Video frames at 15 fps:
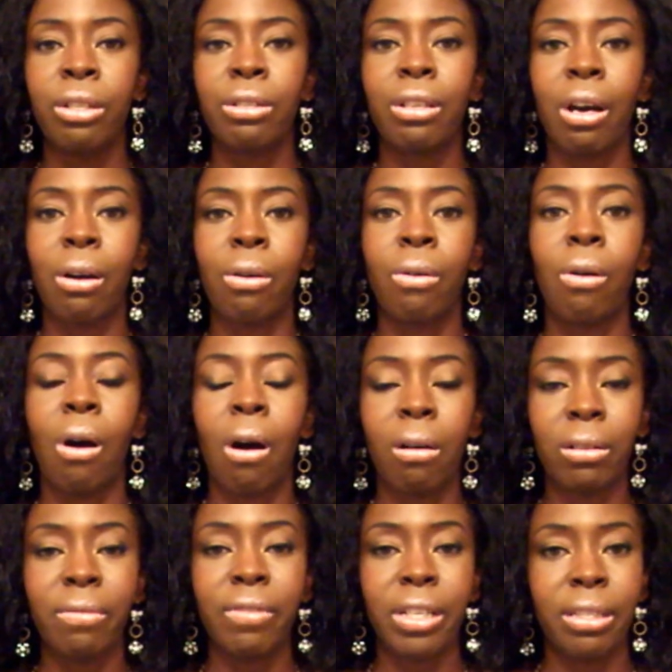So
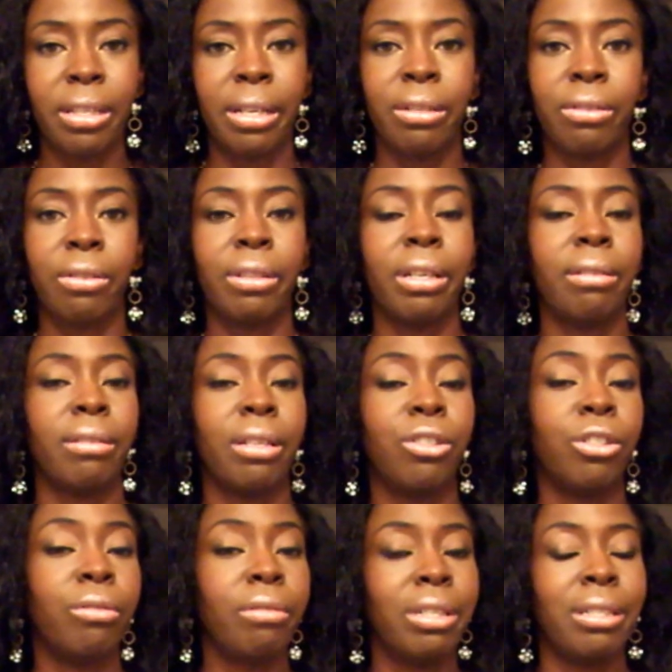all of these things are things
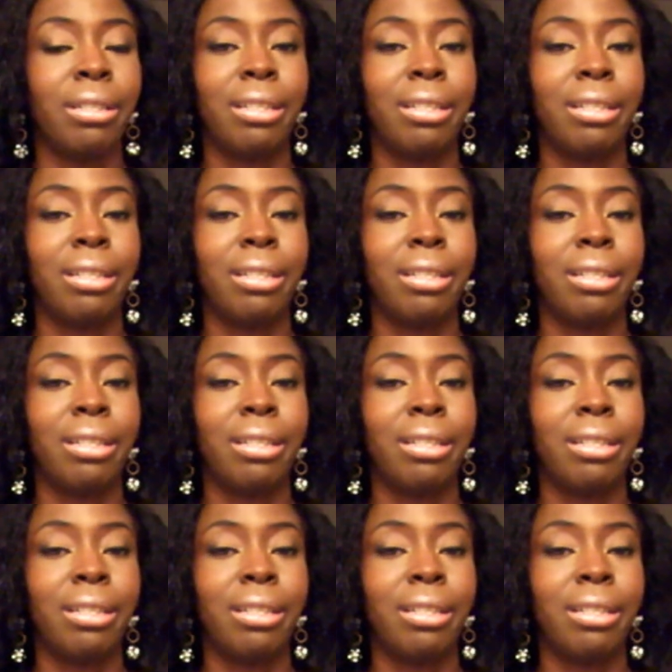that you need